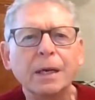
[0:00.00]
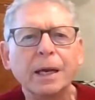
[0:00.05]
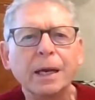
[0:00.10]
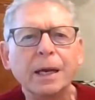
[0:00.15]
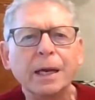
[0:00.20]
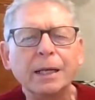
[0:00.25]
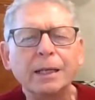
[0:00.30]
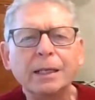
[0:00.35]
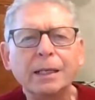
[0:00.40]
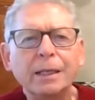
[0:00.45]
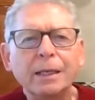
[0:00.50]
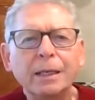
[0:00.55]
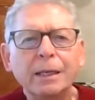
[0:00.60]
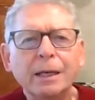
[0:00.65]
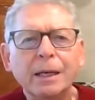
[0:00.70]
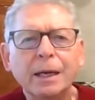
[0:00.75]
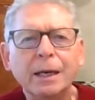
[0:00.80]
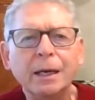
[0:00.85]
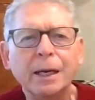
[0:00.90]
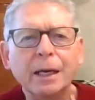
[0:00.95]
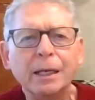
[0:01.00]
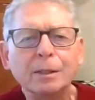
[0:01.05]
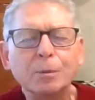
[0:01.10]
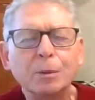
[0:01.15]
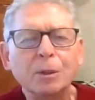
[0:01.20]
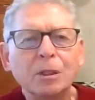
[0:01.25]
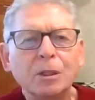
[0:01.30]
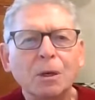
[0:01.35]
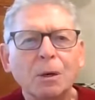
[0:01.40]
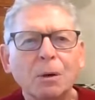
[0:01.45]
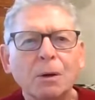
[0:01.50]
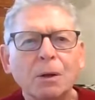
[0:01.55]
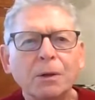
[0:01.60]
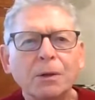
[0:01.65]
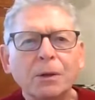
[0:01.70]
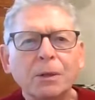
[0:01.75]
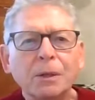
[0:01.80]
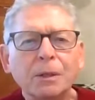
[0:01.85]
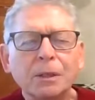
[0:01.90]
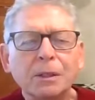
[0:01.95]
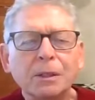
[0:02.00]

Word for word: And he has been told,